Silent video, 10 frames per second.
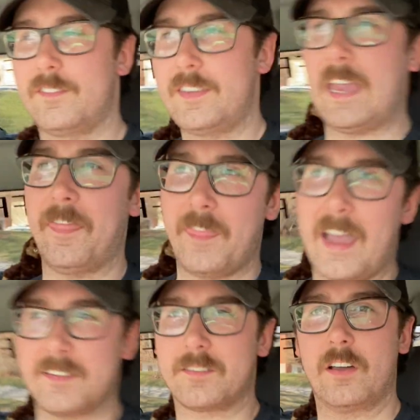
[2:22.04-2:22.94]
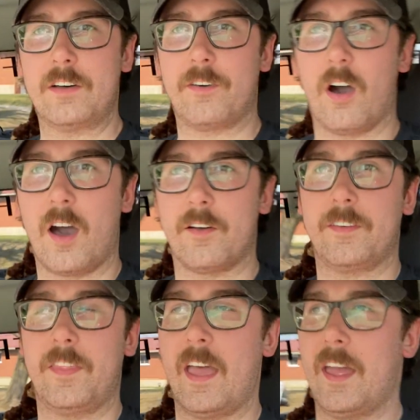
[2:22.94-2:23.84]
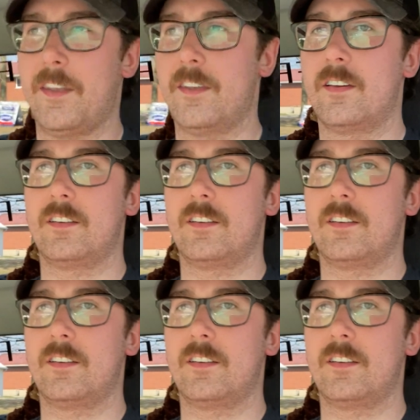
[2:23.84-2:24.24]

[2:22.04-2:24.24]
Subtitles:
get that stuff off, and then